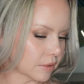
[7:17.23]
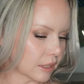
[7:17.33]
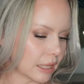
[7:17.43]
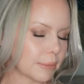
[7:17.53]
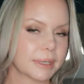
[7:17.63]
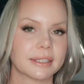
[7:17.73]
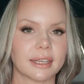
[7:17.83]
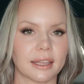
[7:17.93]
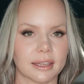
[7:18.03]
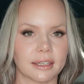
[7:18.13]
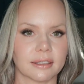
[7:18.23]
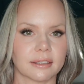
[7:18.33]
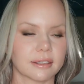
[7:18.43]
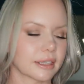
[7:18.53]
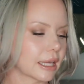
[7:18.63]
Let me set
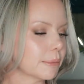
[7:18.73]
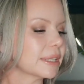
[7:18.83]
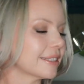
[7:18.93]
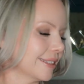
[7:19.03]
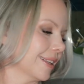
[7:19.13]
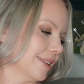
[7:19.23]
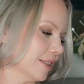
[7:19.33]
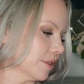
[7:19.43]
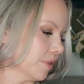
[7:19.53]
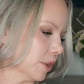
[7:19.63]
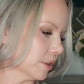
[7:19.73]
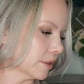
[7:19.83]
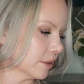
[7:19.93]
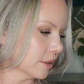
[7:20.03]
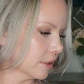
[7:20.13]
this. Let me set this
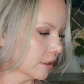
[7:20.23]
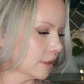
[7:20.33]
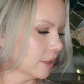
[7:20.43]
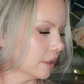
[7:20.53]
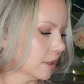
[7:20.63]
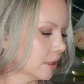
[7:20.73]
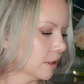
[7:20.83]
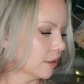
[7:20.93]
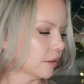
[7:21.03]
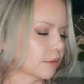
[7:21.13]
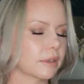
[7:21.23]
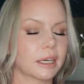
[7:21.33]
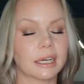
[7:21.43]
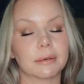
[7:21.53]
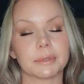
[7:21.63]
first.
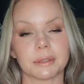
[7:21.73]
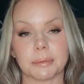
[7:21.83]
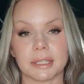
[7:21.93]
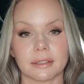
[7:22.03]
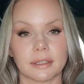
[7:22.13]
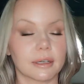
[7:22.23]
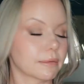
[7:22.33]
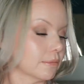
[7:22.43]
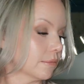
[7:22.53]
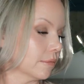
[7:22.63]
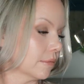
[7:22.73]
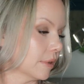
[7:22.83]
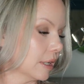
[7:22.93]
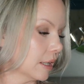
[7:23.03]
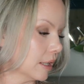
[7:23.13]
I almost messed up.
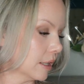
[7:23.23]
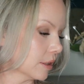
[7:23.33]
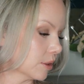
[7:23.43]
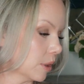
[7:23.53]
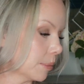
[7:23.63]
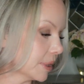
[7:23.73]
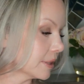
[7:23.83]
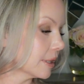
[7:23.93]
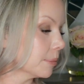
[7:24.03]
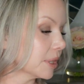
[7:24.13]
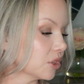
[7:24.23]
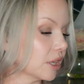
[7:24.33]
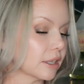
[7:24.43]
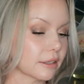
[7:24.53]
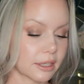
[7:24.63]
So I'm going to set my
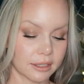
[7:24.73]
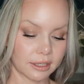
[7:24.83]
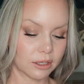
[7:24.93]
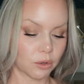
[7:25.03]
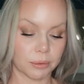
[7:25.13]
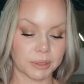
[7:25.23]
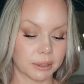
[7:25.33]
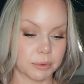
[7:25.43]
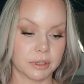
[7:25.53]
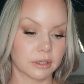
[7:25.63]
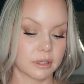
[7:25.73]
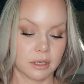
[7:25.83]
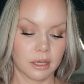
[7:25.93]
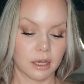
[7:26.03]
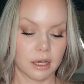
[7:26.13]
chest as I normally would.
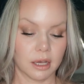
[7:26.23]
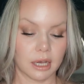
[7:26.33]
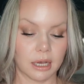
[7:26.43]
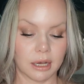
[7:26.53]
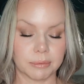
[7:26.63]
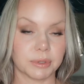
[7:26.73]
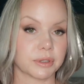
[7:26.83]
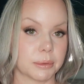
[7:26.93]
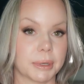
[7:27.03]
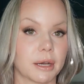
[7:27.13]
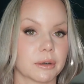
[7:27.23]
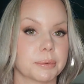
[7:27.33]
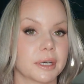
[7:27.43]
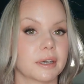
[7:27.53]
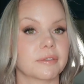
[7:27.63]
I'm using a powder
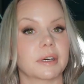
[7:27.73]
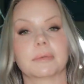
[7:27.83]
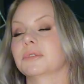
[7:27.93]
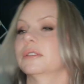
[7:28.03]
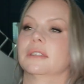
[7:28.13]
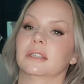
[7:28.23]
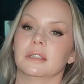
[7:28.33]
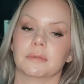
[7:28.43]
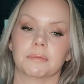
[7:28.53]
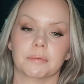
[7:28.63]
puff. I'm just going to